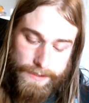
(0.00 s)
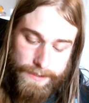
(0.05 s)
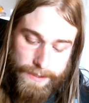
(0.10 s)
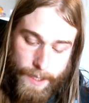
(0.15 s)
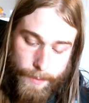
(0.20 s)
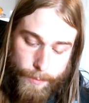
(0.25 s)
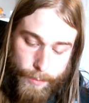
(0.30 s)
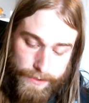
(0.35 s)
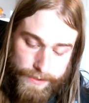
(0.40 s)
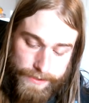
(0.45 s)

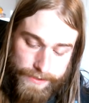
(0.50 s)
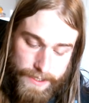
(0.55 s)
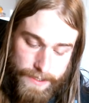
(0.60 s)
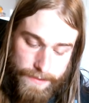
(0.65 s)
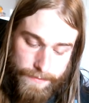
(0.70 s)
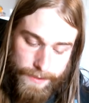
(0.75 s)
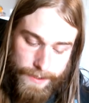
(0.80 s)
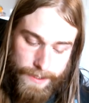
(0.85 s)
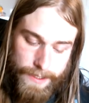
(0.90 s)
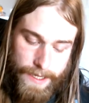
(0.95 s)
stop
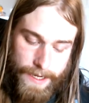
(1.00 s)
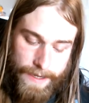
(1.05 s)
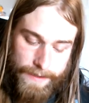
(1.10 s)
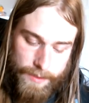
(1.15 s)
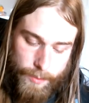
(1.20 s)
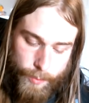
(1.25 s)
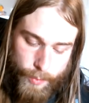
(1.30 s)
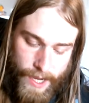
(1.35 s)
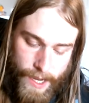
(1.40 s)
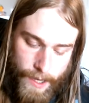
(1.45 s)
perceiving it
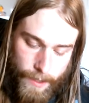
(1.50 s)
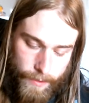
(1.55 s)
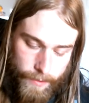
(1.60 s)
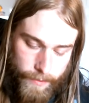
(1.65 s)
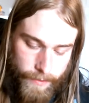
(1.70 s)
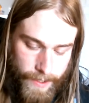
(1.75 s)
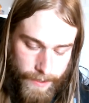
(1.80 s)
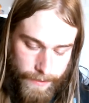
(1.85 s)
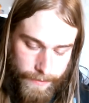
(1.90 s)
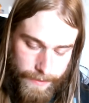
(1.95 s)
as a
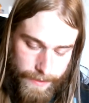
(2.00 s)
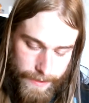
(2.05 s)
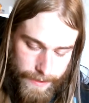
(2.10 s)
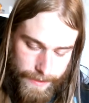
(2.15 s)
battleground.